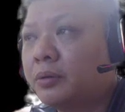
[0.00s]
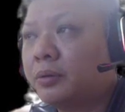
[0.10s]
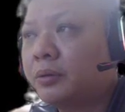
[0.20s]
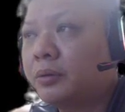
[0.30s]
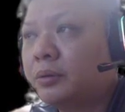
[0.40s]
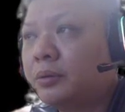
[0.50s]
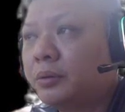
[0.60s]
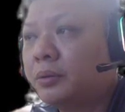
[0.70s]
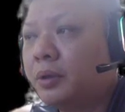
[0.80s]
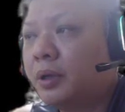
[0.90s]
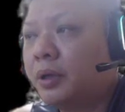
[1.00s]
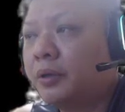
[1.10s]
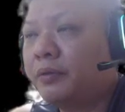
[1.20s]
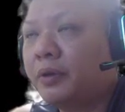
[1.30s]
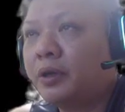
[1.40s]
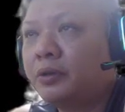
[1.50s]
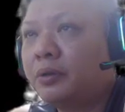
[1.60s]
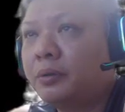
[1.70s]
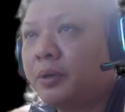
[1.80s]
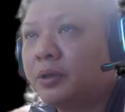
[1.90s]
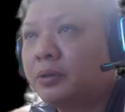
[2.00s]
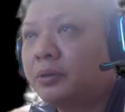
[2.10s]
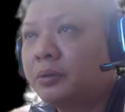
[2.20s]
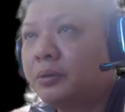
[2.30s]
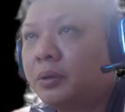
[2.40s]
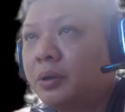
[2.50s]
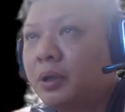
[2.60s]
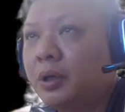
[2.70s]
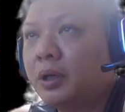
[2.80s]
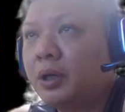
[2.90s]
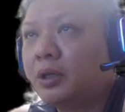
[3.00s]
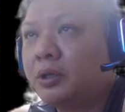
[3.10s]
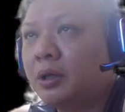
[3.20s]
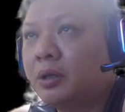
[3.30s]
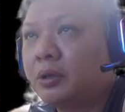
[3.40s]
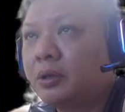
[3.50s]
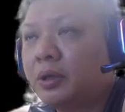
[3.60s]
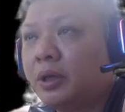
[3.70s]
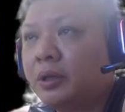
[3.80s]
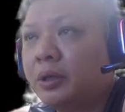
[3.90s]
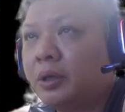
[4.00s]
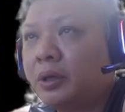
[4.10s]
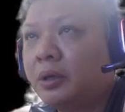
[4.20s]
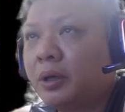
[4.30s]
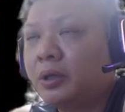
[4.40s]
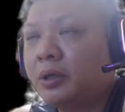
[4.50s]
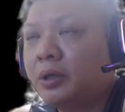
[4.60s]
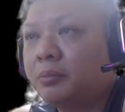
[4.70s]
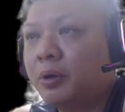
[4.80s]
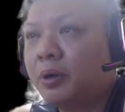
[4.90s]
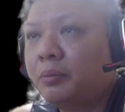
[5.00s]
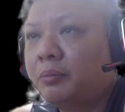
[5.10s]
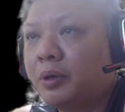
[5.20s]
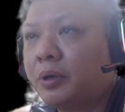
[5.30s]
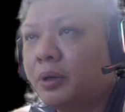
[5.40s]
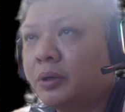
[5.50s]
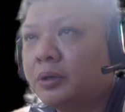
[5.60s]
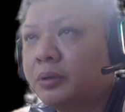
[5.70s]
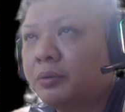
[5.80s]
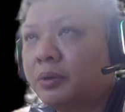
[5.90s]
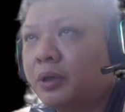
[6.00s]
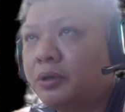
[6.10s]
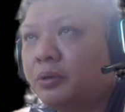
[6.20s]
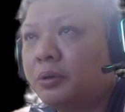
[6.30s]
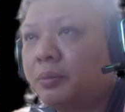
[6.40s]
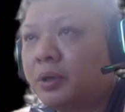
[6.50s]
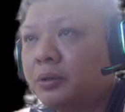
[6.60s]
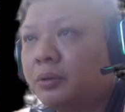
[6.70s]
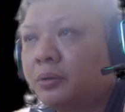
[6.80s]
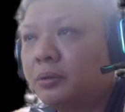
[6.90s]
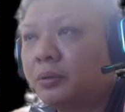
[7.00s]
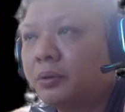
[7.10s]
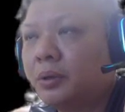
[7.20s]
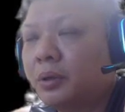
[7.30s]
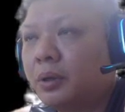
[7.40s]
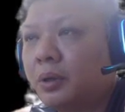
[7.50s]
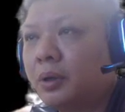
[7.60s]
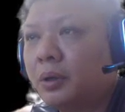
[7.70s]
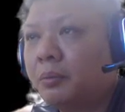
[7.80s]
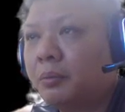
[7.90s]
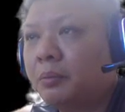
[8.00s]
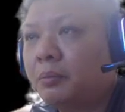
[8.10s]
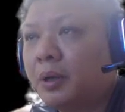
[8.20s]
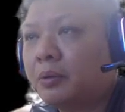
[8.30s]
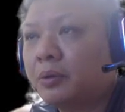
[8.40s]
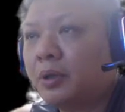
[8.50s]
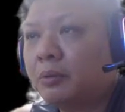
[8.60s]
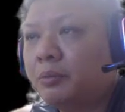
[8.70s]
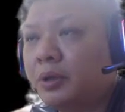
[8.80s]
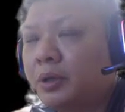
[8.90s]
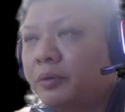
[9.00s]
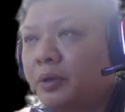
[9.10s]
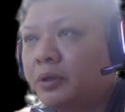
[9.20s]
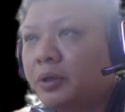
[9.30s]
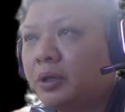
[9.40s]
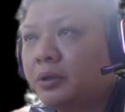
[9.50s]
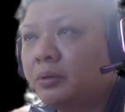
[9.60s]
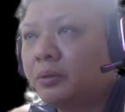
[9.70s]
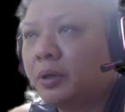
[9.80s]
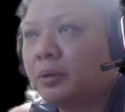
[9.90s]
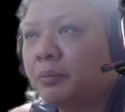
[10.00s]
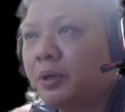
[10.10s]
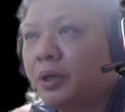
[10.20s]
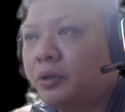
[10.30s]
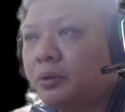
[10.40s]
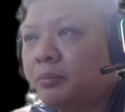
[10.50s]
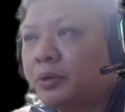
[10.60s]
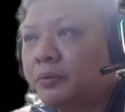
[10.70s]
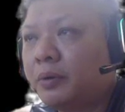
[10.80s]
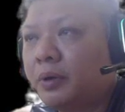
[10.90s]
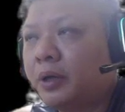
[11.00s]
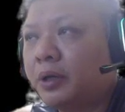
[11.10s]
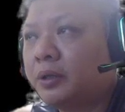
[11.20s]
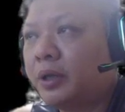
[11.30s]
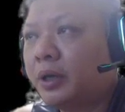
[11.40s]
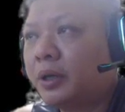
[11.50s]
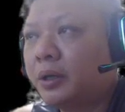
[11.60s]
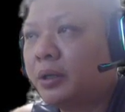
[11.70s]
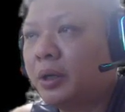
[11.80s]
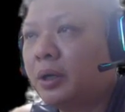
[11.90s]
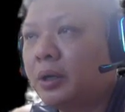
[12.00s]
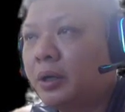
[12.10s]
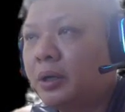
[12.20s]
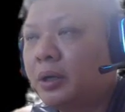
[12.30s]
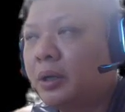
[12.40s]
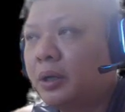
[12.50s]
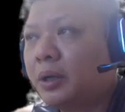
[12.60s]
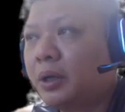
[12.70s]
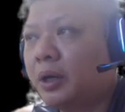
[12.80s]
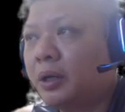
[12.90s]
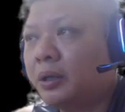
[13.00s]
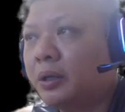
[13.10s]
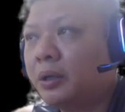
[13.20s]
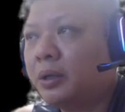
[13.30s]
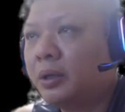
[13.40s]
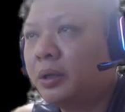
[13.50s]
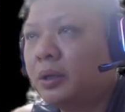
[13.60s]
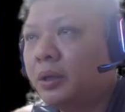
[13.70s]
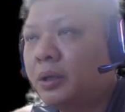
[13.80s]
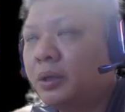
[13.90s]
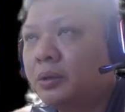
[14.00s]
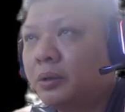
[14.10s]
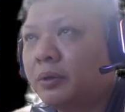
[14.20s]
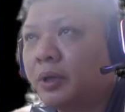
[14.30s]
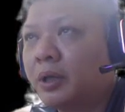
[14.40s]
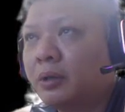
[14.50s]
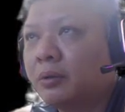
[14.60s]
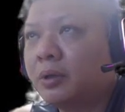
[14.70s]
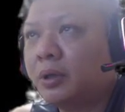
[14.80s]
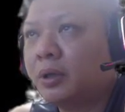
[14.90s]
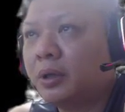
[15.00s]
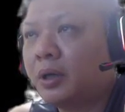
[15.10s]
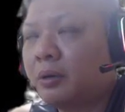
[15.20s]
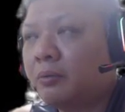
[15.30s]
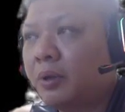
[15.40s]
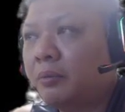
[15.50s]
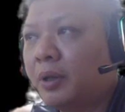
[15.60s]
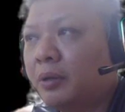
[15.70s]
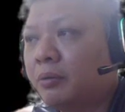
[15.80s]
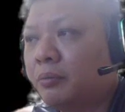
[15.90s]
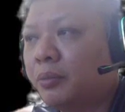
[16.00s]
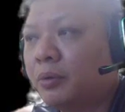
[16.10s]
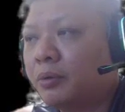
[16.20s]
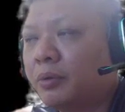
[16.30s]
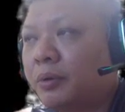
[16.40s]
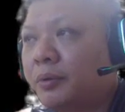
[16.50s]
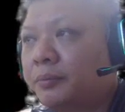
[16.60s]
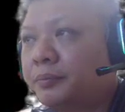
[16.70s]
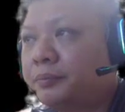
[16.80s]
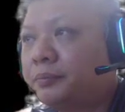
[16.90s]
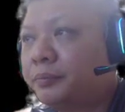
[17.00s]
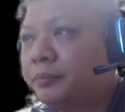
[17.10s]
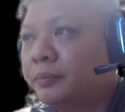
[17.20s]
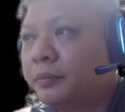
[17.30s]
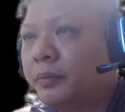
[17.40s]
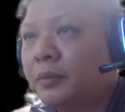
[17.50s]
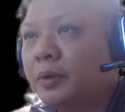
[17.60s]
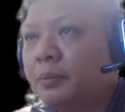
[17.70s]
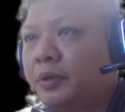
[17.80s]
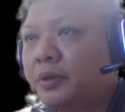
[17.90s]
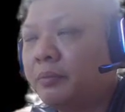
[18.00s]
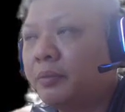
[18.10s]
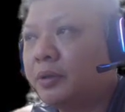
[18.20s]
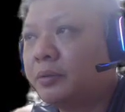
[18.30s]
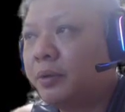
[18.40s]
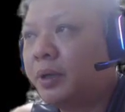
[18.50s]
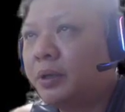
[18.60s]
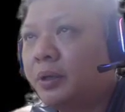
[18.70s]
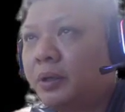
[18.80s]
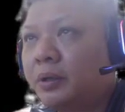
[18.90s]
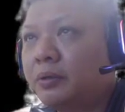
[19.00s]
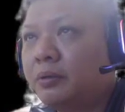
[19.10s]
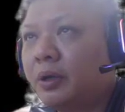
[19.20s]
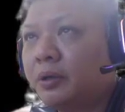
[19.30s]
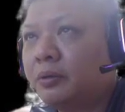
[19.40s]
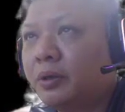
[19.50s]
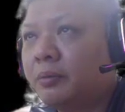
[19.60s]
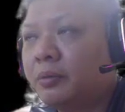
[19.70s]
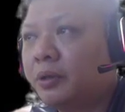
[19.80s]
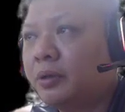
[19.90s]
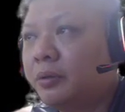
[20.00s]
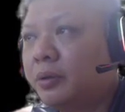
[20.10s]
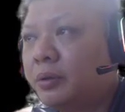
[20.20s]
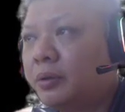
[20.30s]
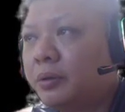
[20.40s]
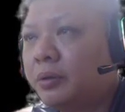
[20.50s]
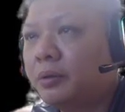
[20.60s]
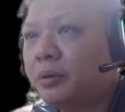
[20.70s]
Goes to 2. If h3 plus 2 is not a good idea at this point, because with h3 plus 2, black will now be given a chance to play h3 plus 4 and attack the cannon. So red can only guard one but not both. P7 plus 1, trying to gain material.